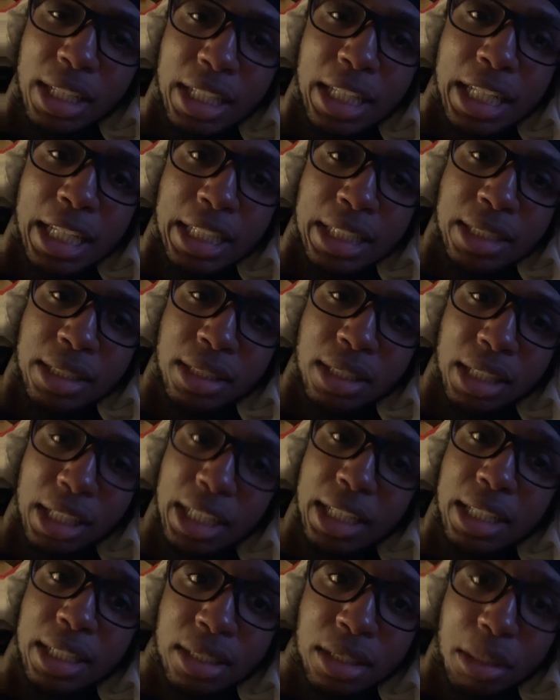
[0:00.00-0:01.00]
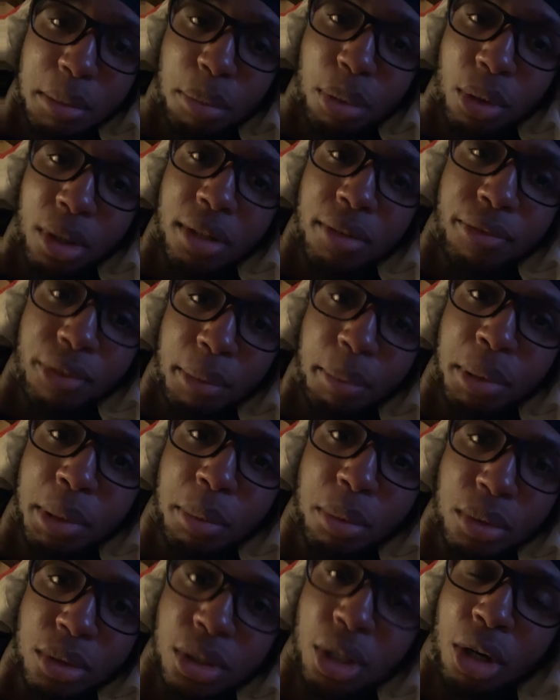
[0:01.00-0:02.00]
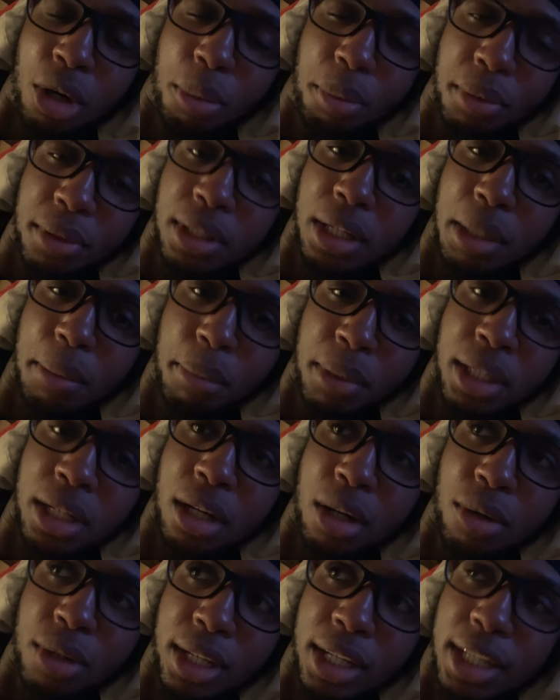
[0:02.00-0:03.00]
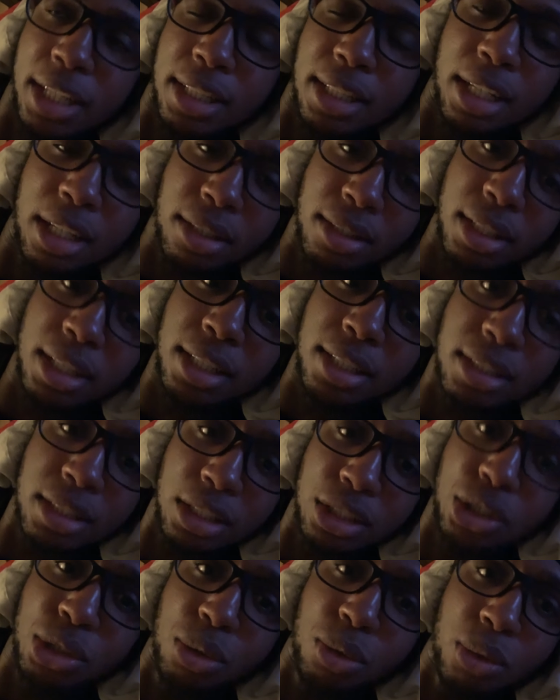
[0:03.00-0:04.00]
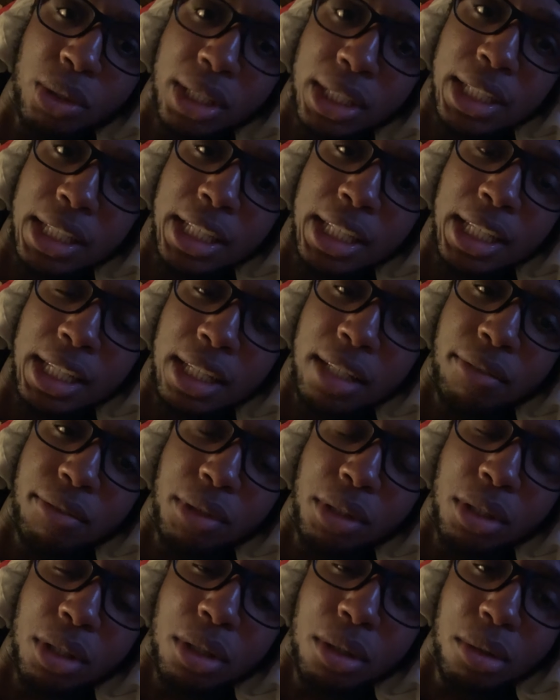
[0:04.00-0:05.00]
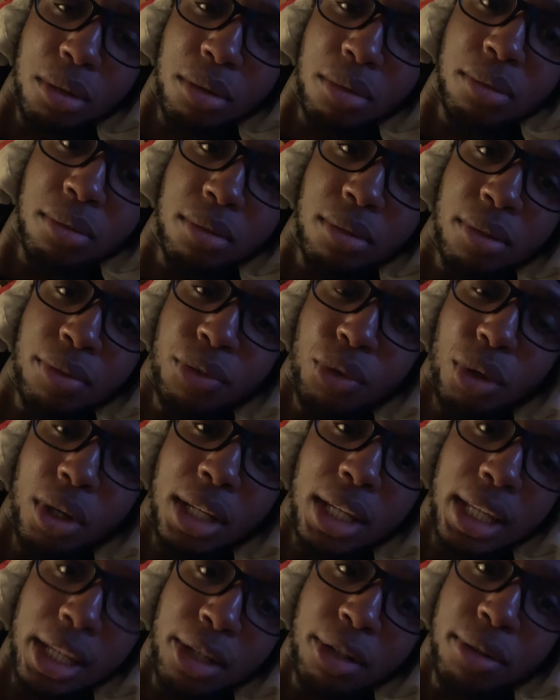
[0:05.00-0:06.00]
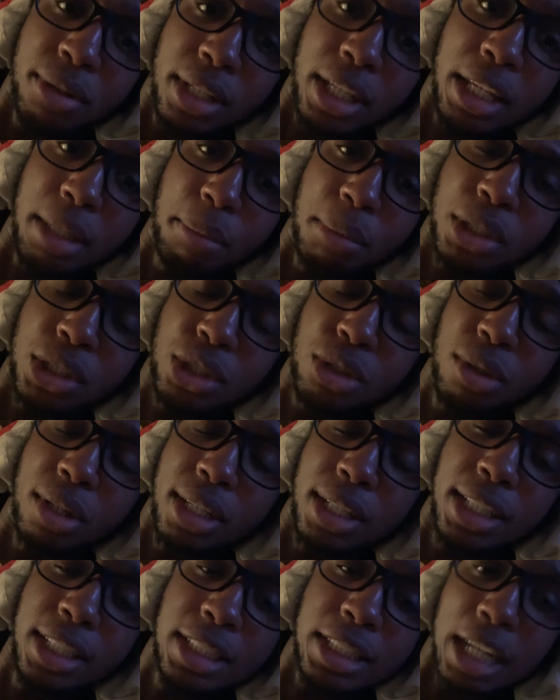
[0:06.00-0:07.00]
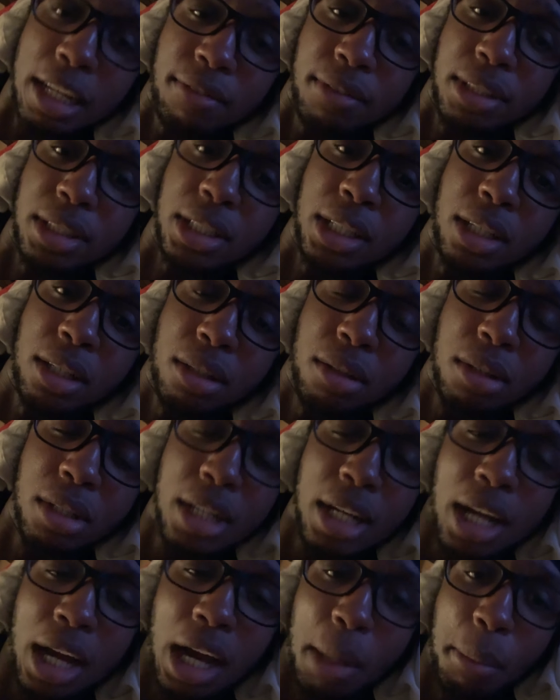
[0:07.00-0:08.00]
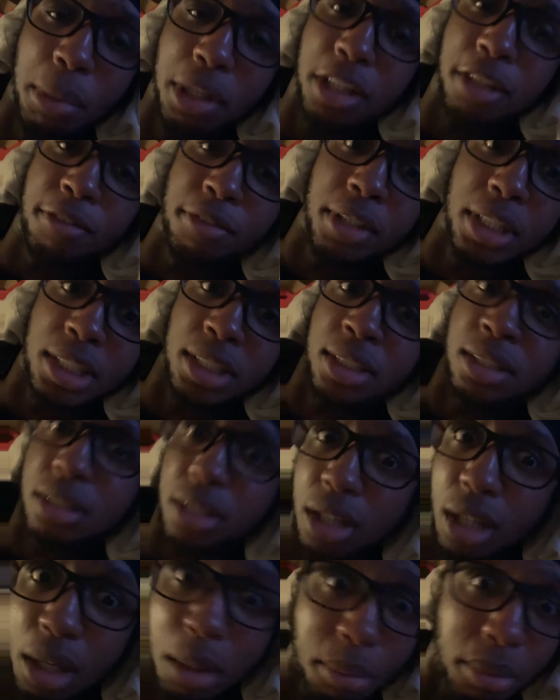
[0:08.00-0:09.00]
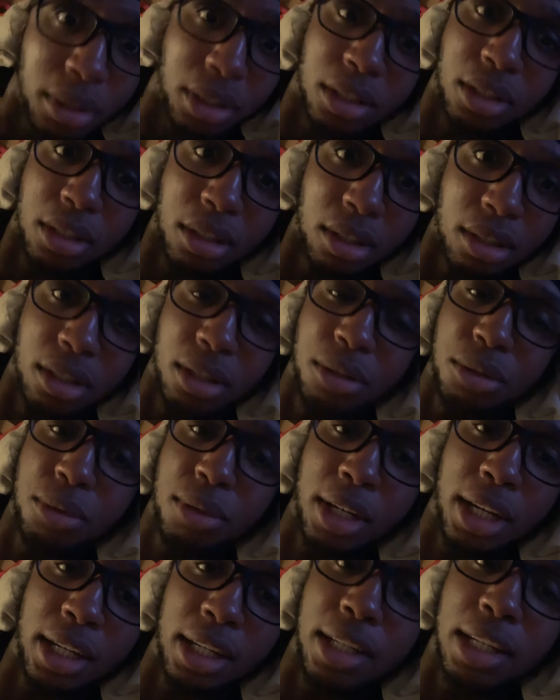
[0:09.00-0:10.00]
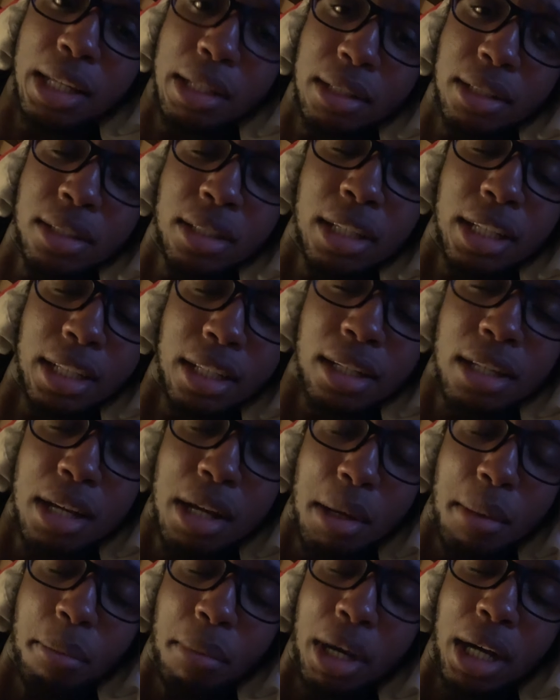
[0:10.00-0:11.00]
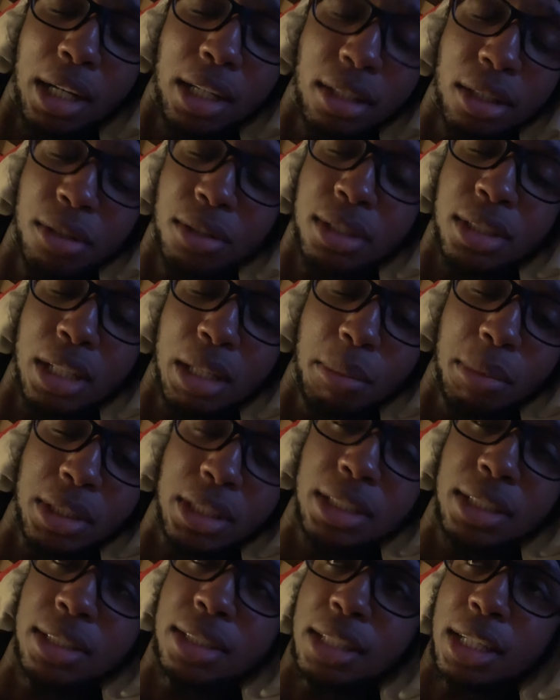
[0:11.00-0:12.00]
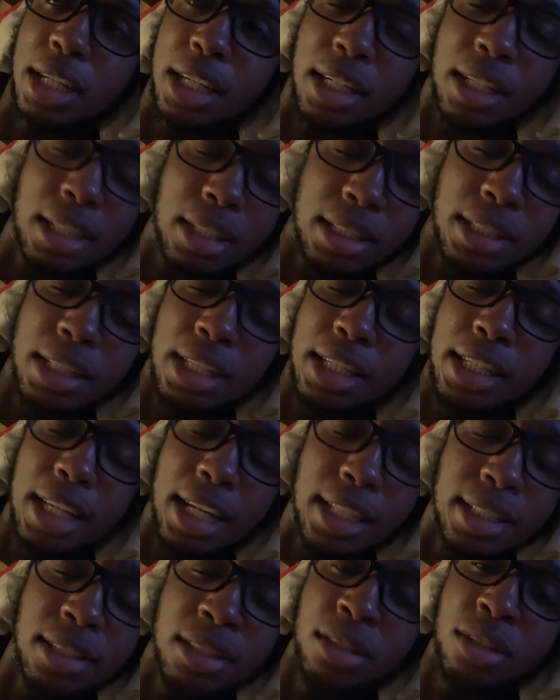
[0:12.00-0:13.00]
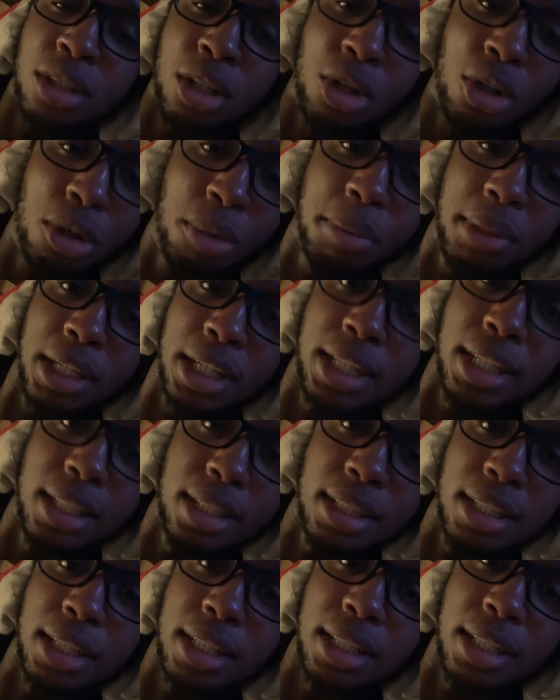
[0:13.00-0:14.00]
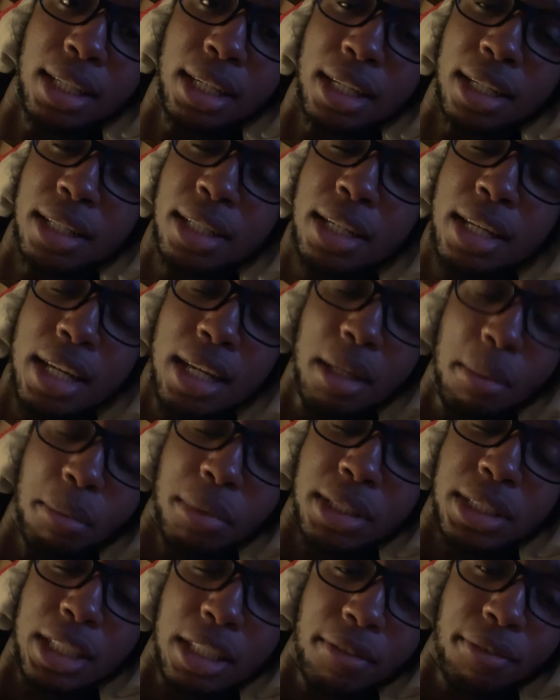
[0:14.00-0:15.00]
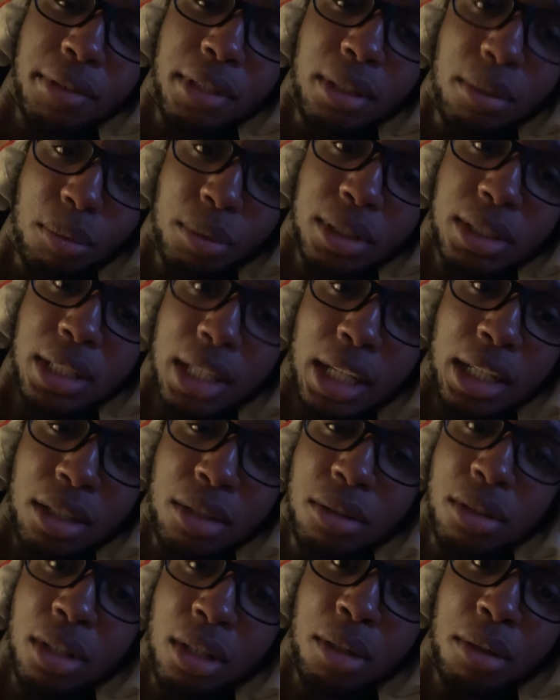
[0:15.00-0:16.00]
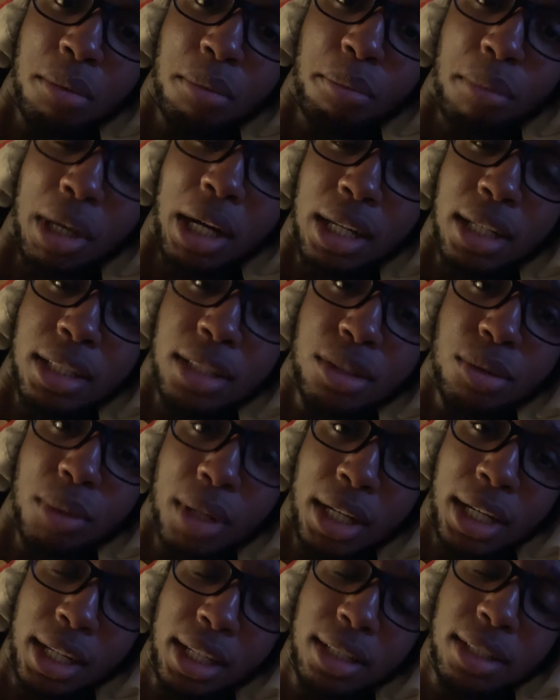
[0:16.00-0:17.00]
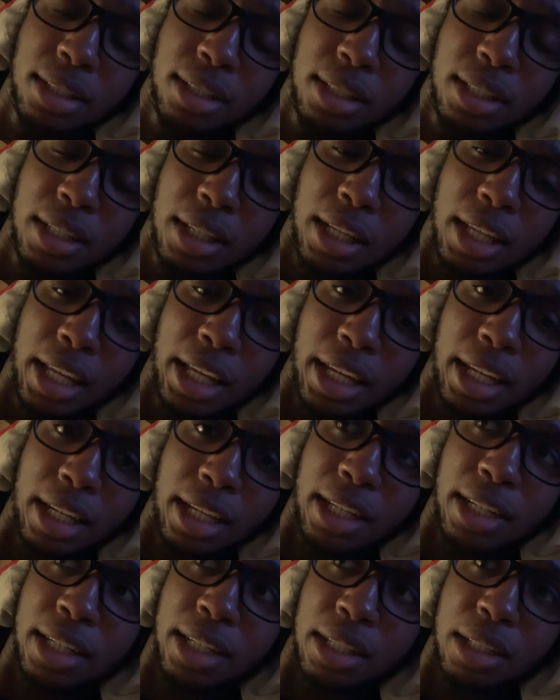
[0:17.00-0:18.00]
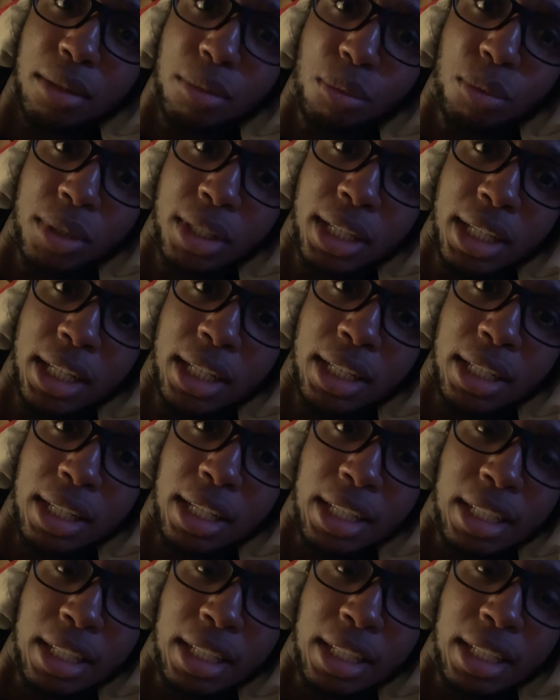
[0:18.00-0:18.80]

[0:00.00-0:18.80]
it is important for people to open up, but okay, there are things that you can leave, for a later date, but you at least have to tell a motherfucker something. You got to let Molly know something. She's like, he hasn't told me anything yet, but Tiffany was like, Molly's right. And when